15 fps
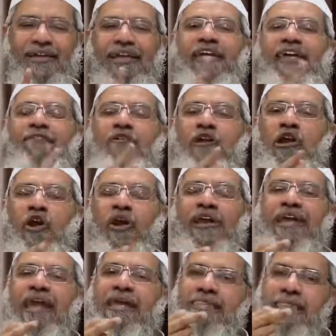He will not
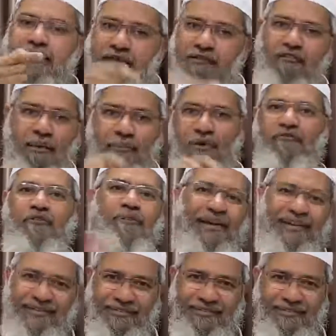get the Sawaab of a
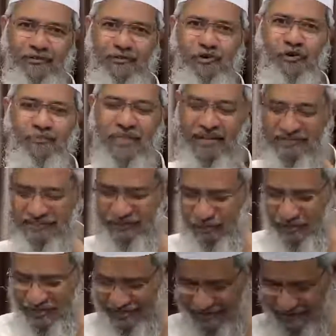martyr. Hope that answers the question.